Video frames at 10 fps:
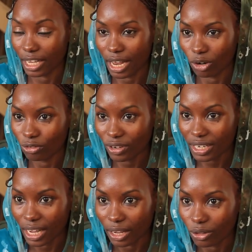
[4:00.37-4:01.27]
yellow
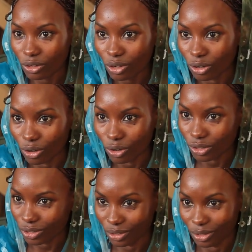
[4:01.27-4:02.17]
fund, I don't know.
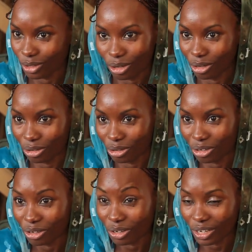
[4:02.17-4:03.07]
You
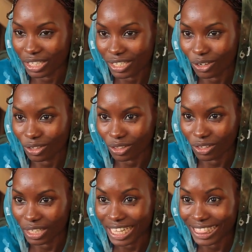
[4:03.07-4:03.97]
know, it's not
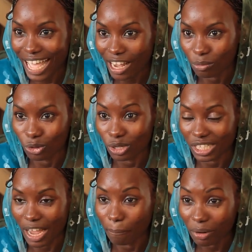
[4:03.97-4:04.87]
the term which
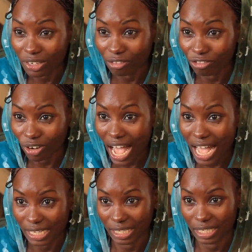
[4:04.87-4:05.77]
is important for
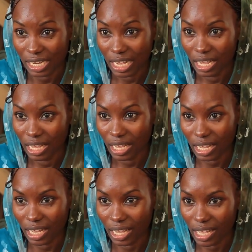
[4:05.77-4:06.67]
us.
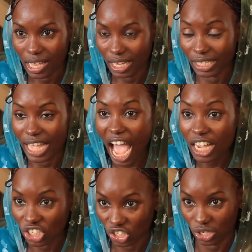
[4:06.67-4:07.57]
It's the
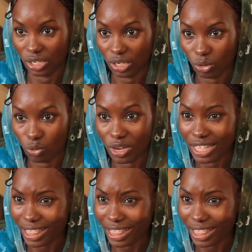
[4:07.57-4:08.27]
action. We need